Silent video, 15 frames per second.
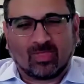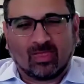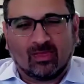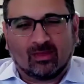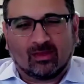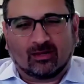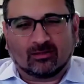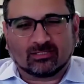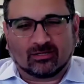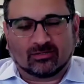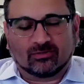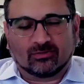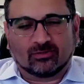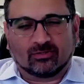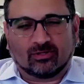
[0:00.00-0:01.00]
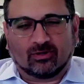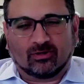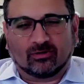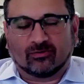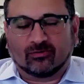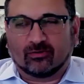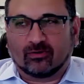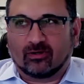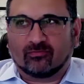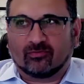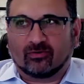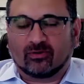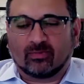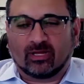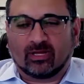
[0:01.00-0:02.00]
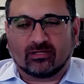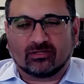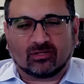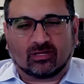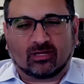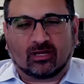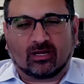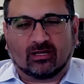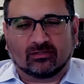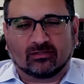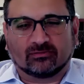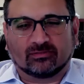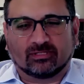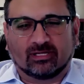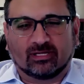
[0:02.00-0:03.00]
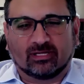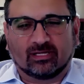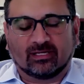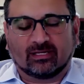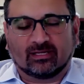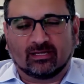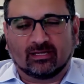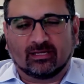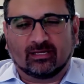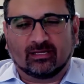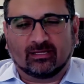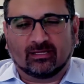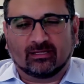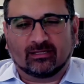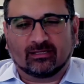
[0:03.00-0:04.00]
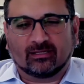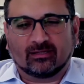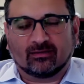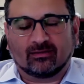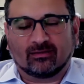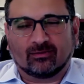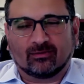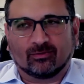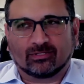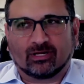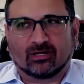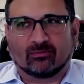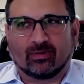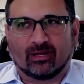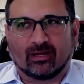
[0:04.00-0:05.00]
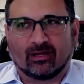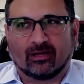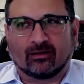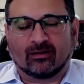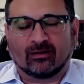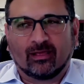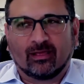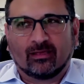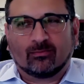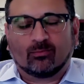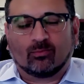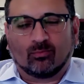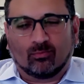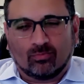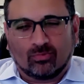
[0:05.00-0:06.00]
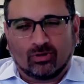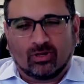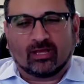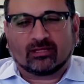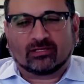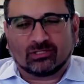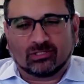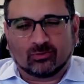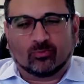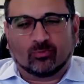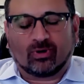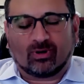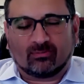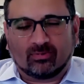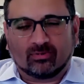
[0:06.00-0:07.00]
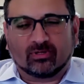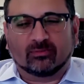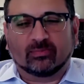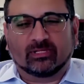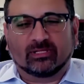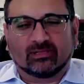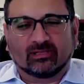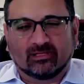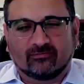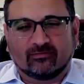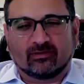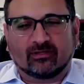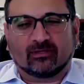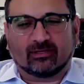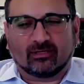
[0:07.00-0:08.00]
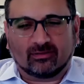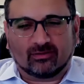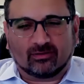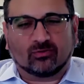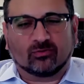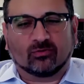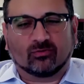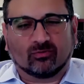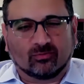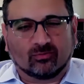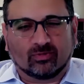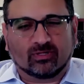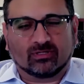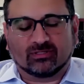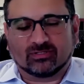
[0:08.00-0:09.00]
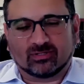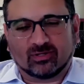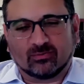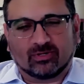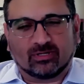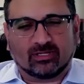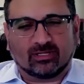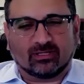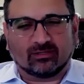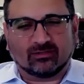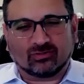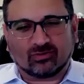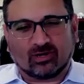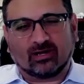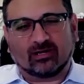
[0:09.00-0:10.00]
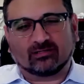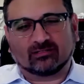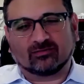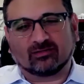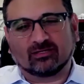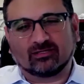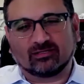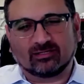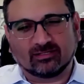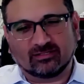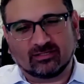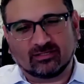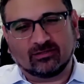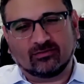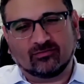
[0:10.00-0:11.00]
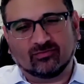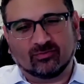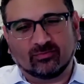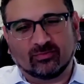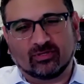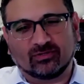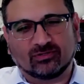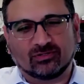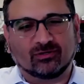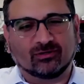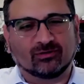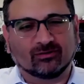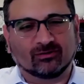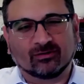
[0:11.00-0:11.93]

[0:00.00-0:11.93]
I was talking to a lawyer, a friend of mine in Chicago today, and we were talking about how next year we're probably going to be living in the courtroom because so many trials are getting continued from this year.